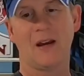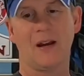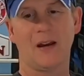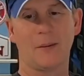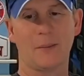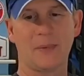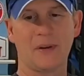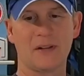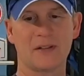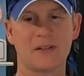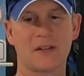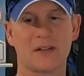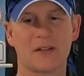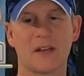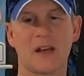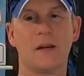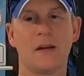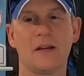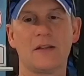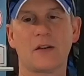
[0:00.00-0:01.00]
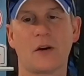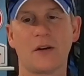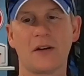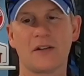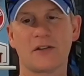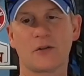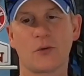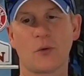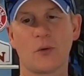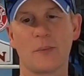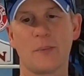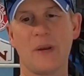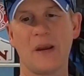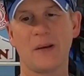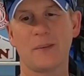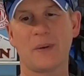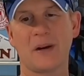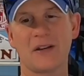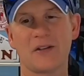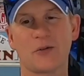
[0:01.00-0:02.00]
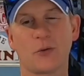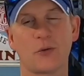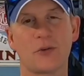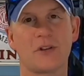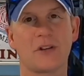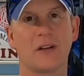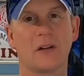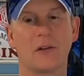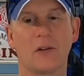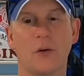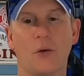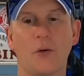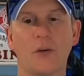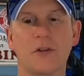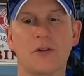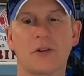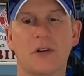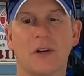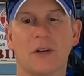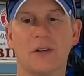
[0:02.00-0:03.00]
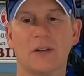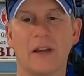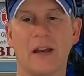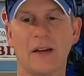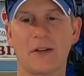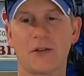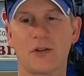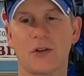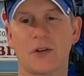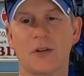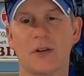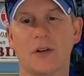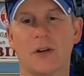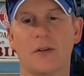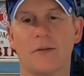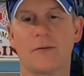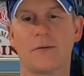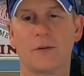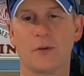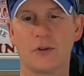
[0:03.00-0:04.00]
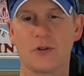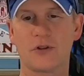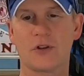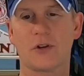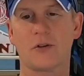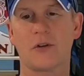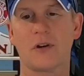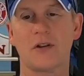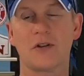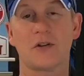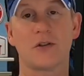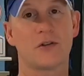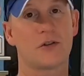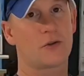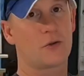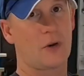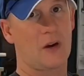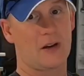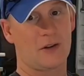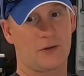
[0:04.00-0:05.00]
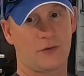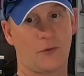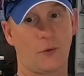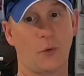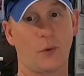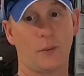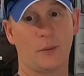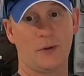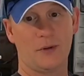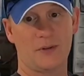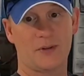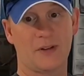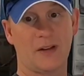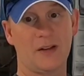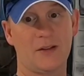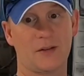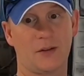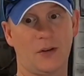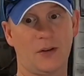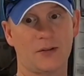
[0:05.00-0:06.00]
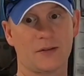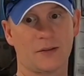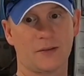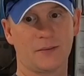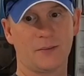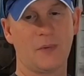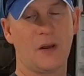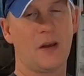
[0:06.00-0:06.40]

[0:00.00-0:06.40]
Ah, makes sense. He's already scored big by sourcing a large collection of first-generation Transformers. That's awesome.